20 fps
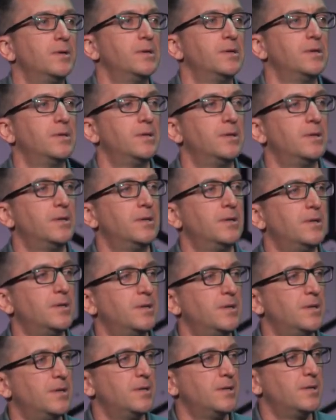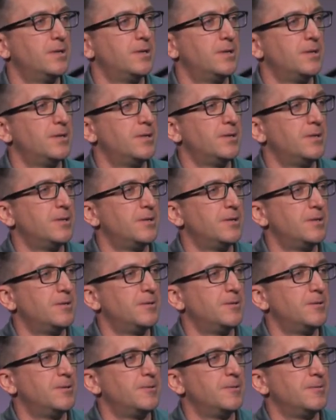
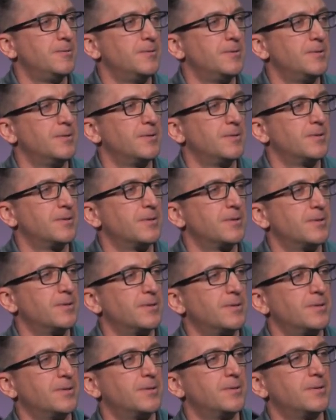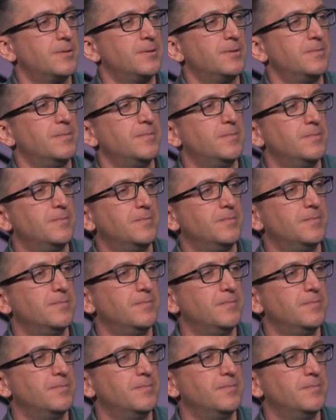(no one is talking)